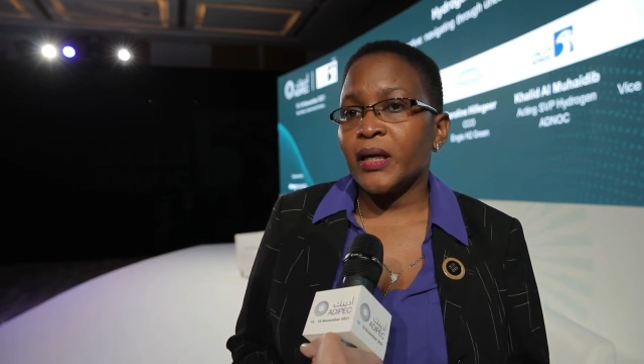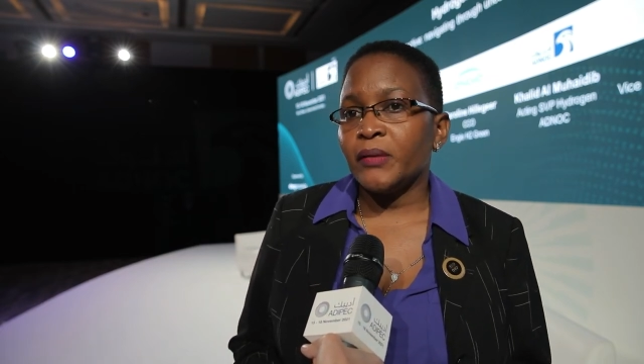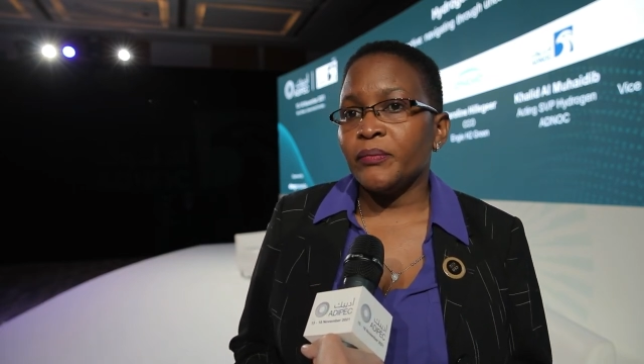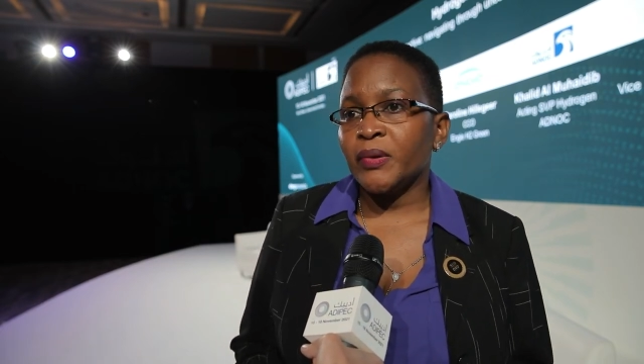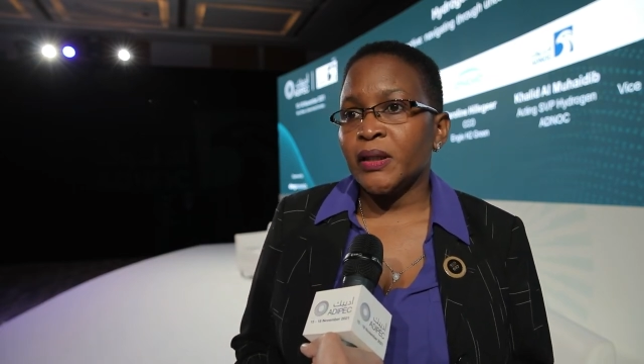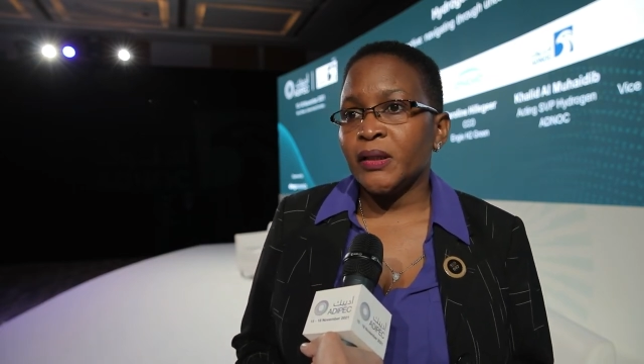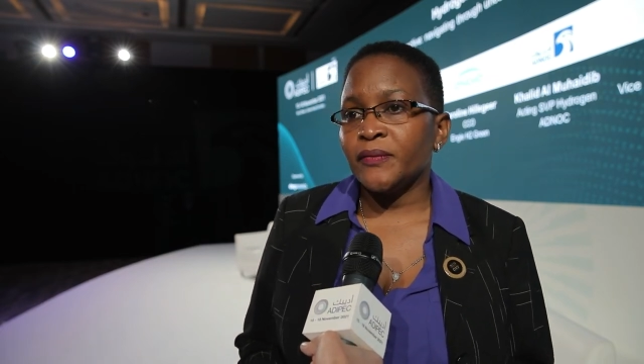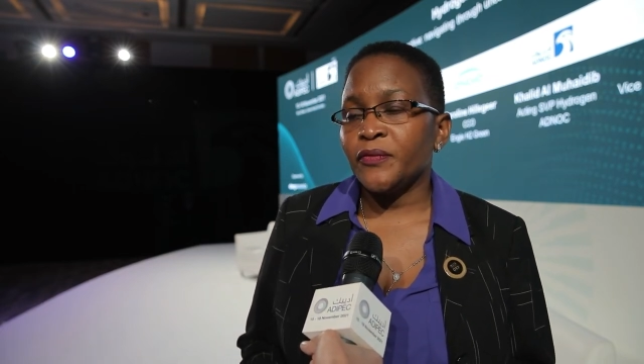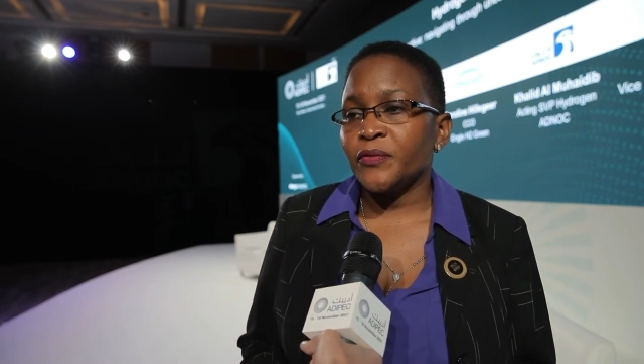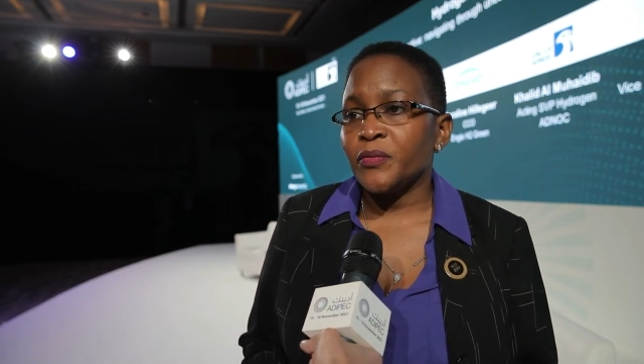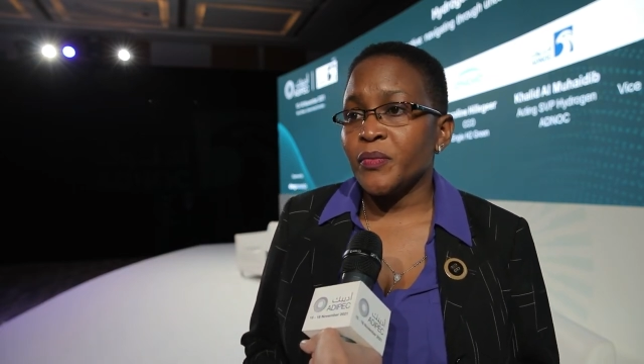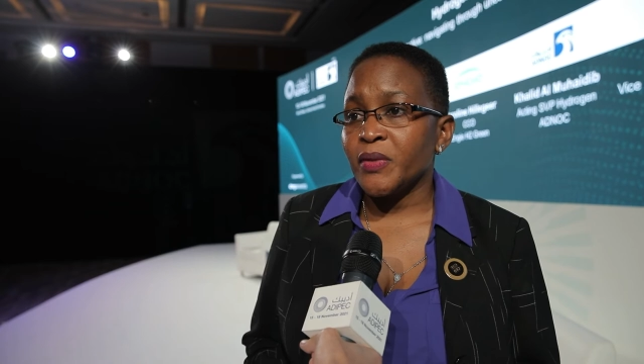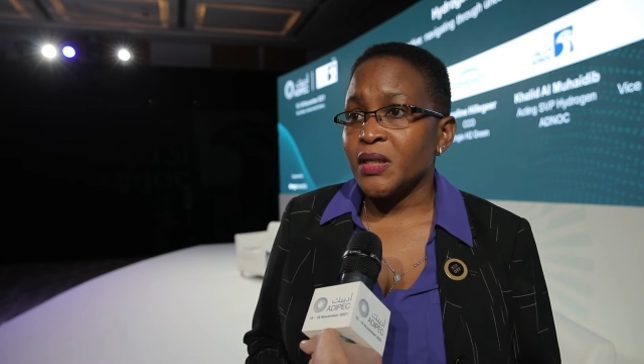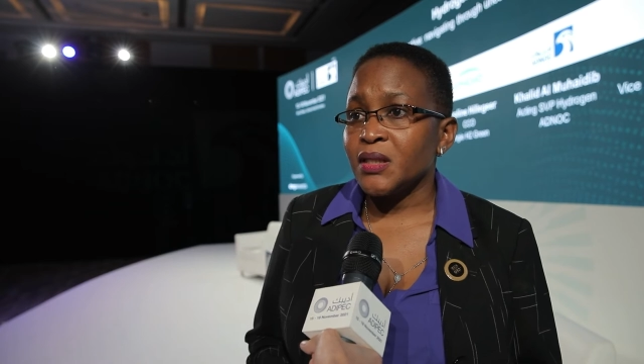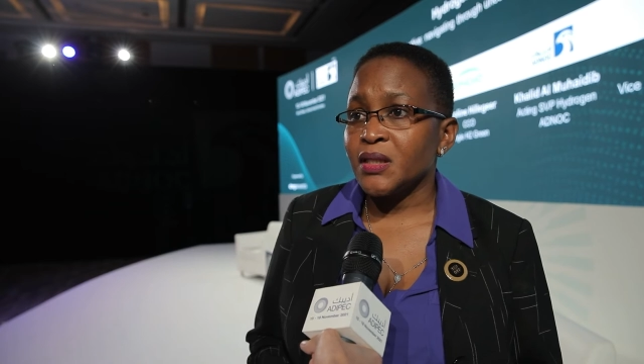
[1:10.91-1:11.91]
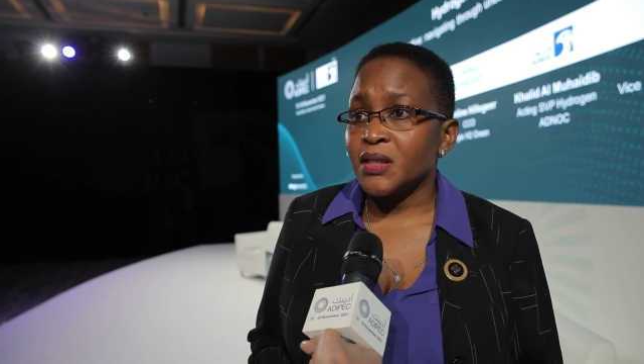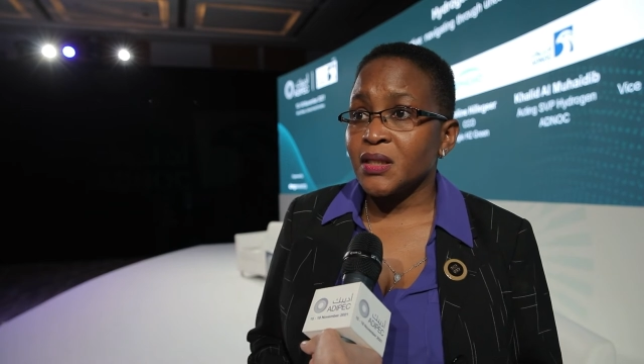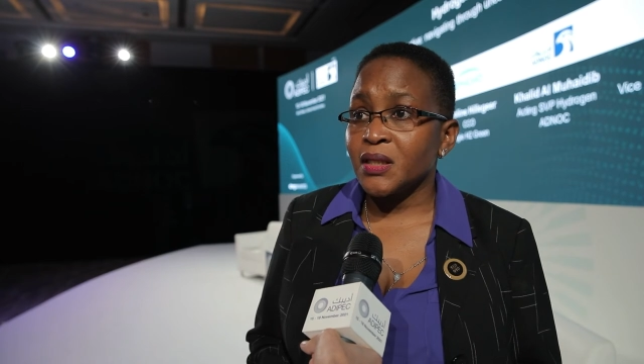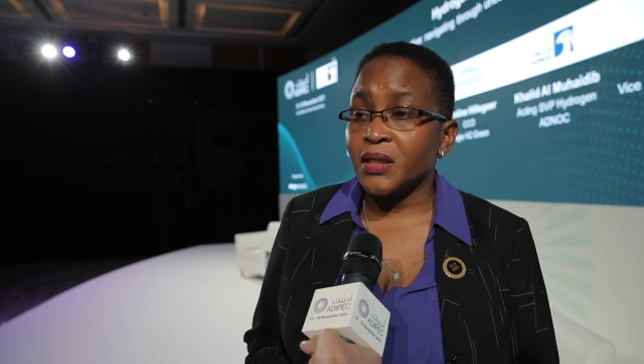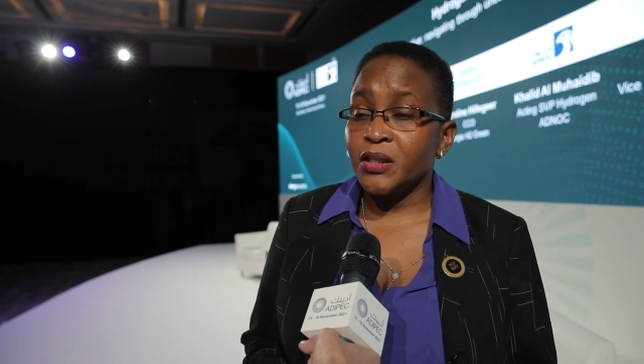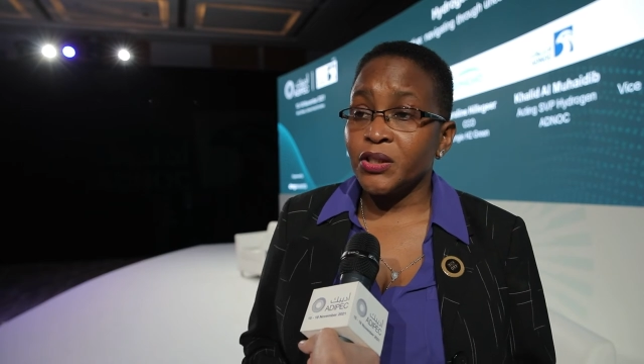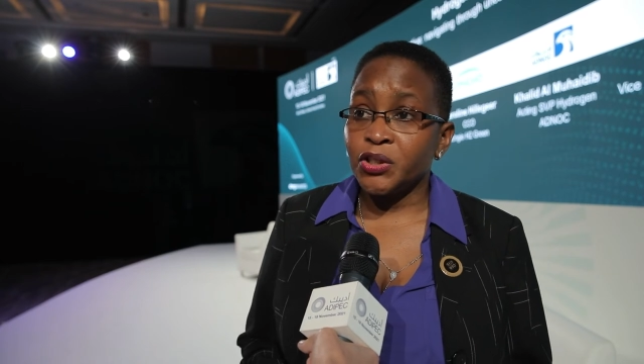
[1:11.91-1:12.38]
I believe from this is
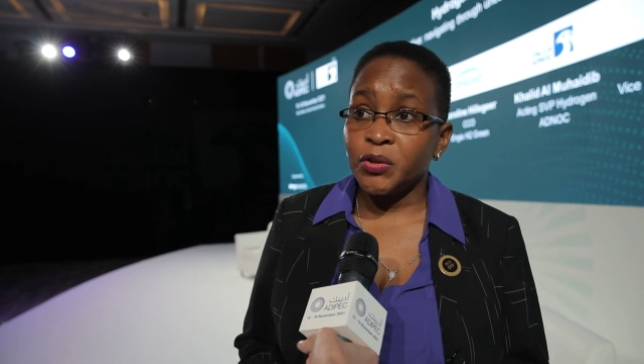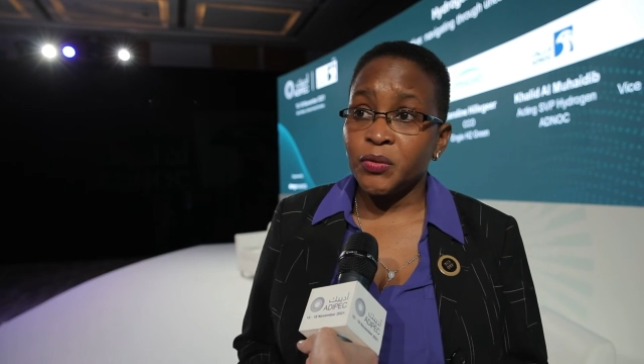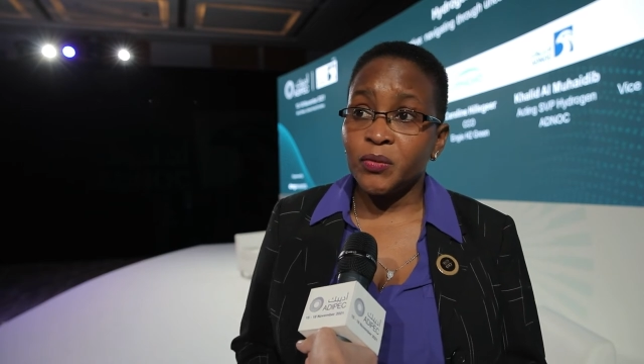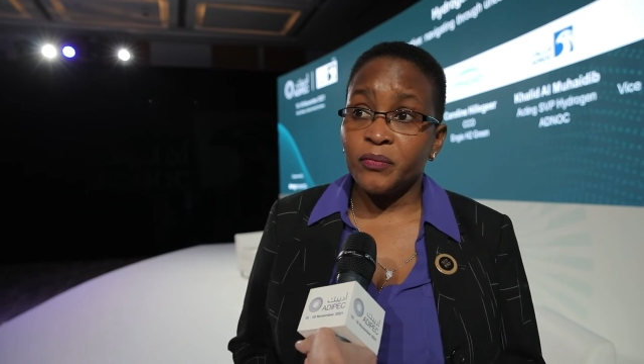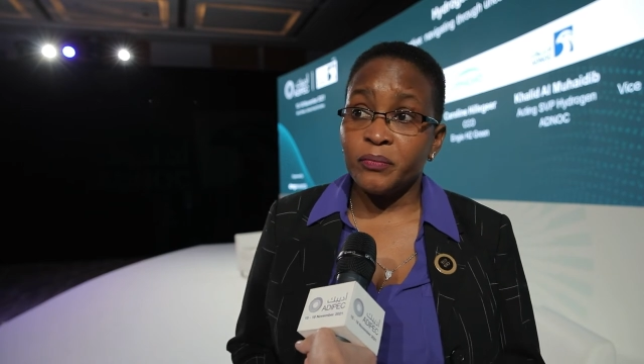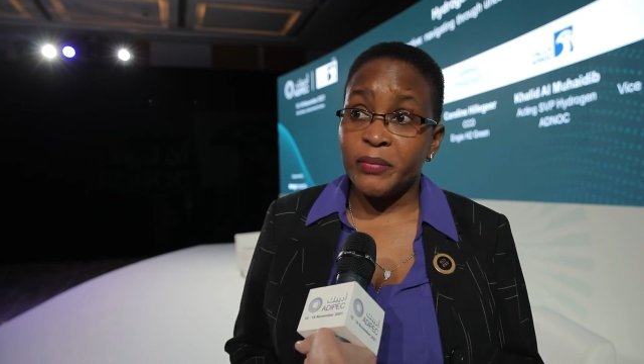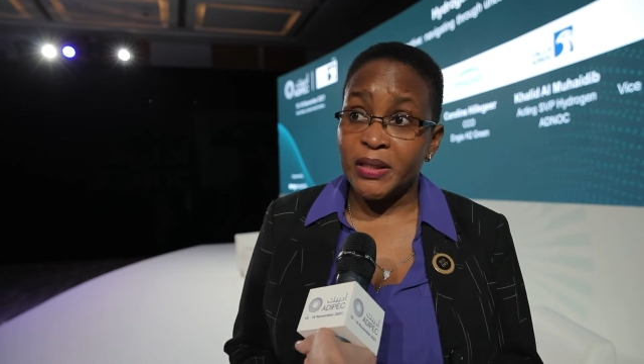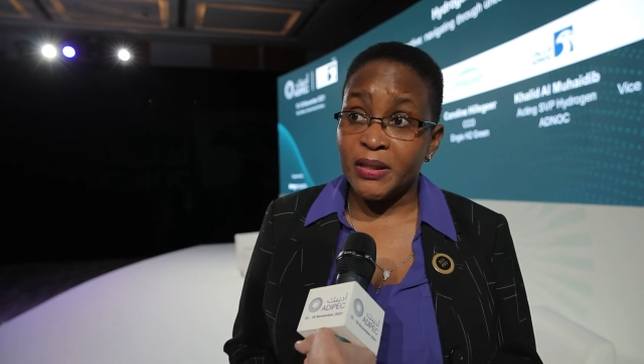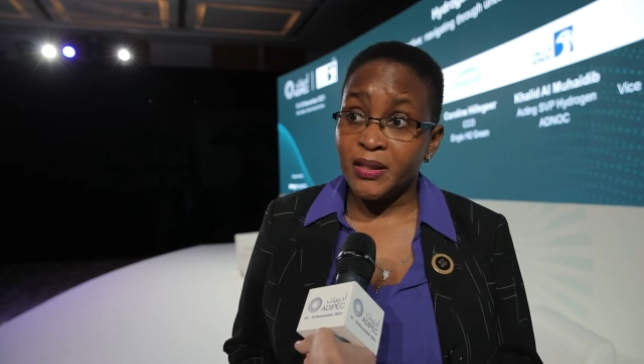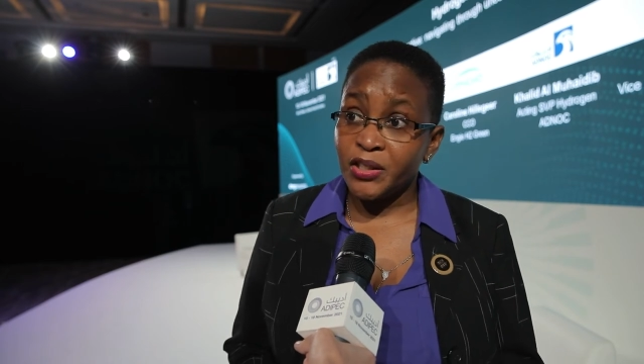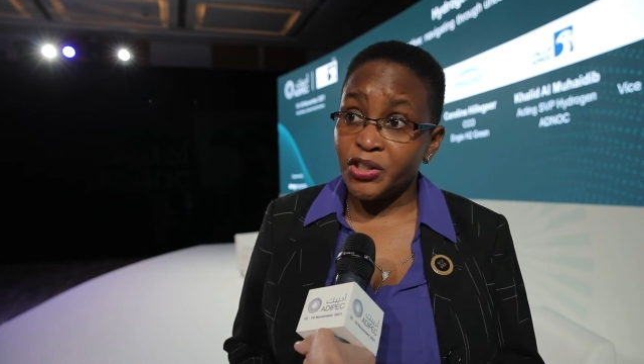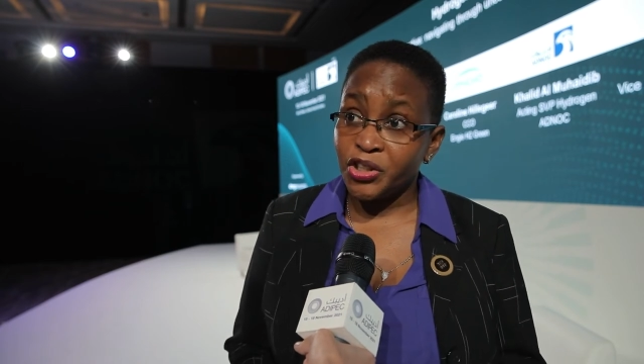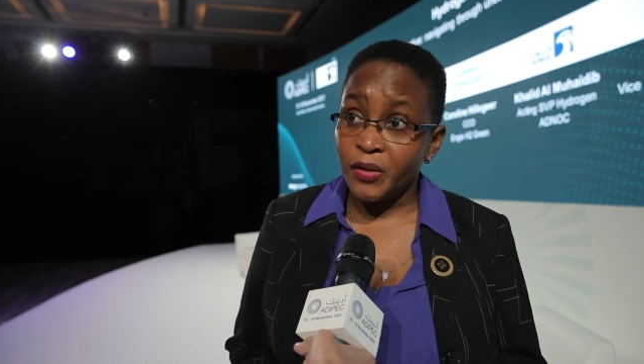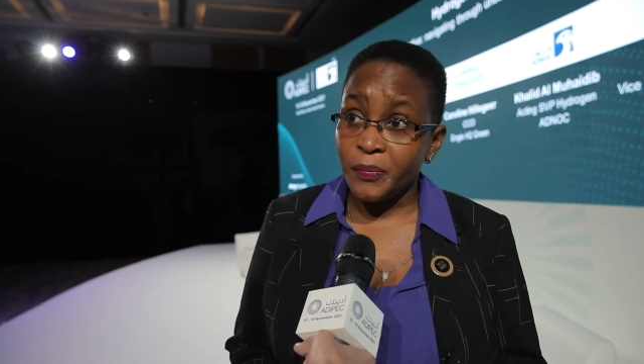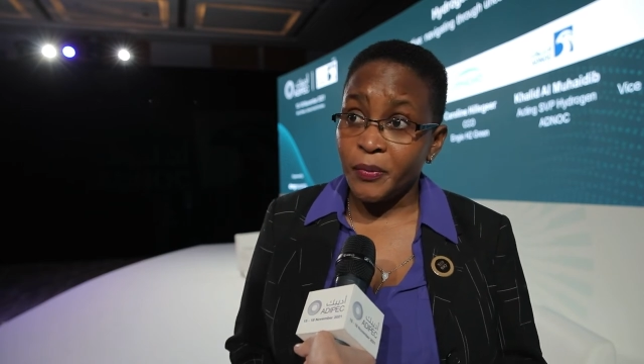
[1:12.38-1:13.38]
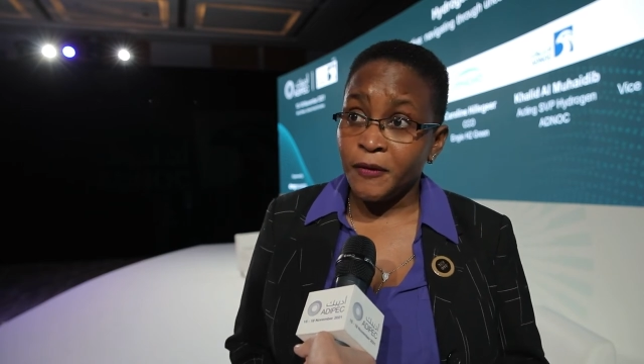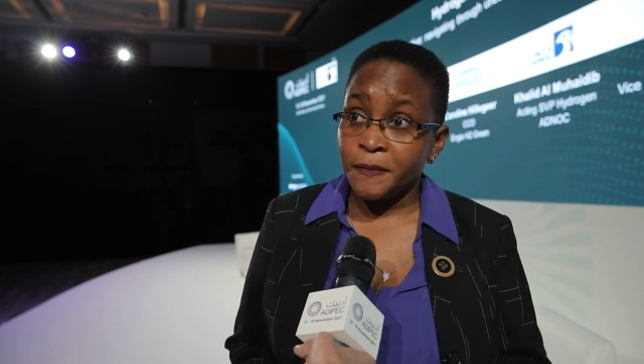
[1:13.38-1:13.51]
the issue of mentorship,